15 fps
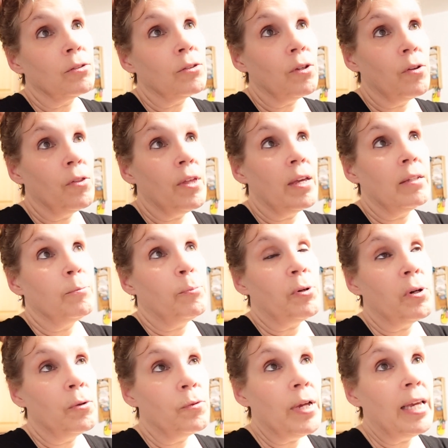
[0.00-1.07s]
So they
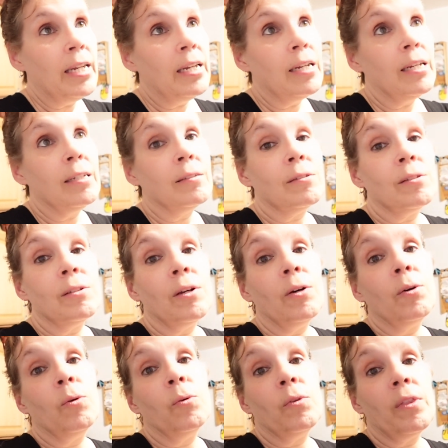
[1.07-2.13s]
prorated it so